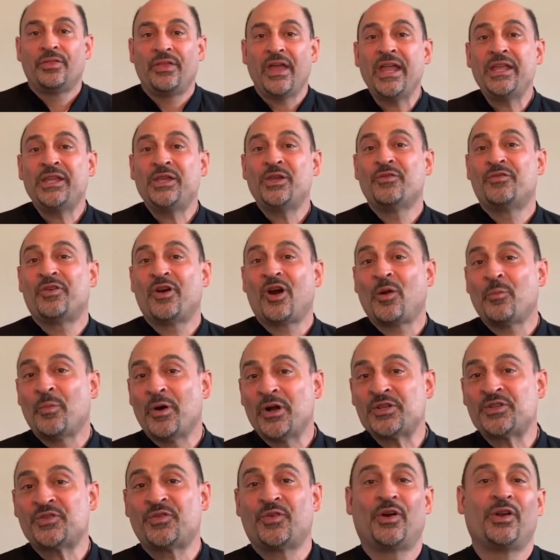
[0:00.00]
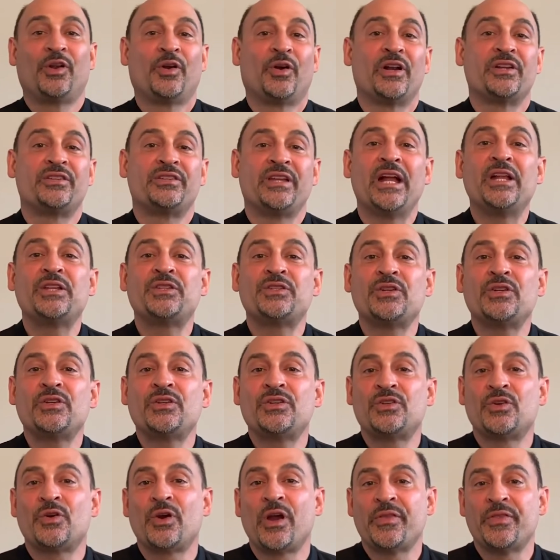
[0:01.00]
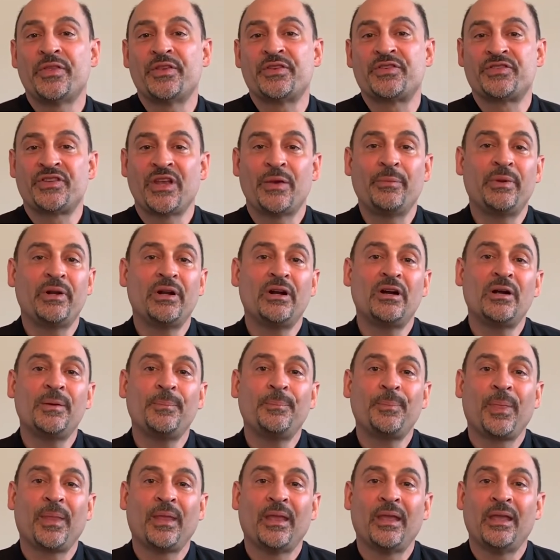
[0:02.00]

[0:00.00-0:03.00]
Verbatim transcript: Thank you very much for your attention during this seminar.